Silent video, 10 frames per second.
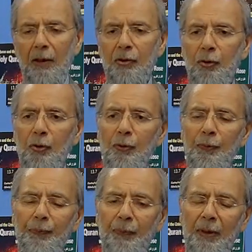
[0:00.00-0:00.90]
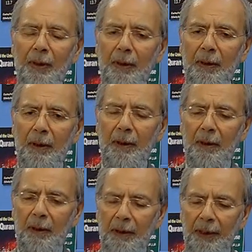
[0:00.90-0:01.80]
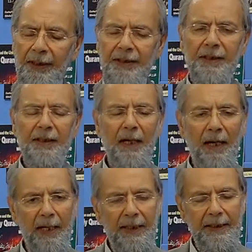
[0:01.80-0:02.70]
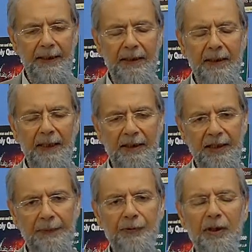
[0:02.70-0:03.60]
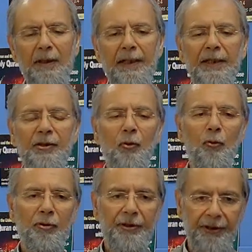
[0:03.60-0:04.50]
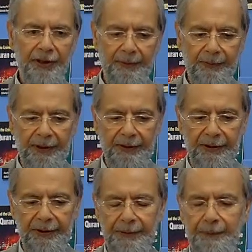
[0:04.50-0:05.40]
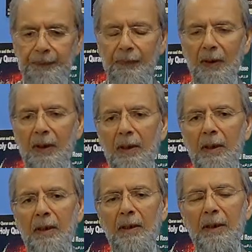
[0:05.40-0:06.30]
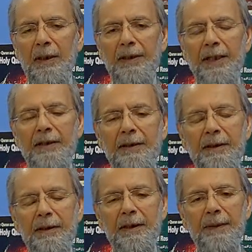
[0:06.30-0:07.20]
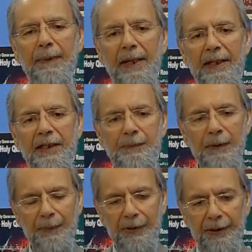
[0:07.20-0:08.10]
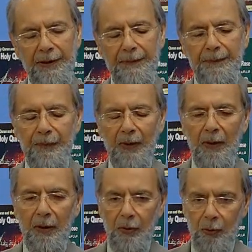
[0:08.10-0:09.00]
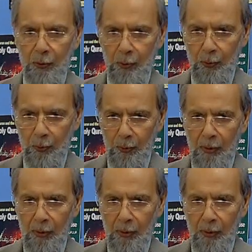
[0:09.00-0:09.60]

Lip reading: So it is under highly exceptional and extraordinary circumstances that a man is permitted to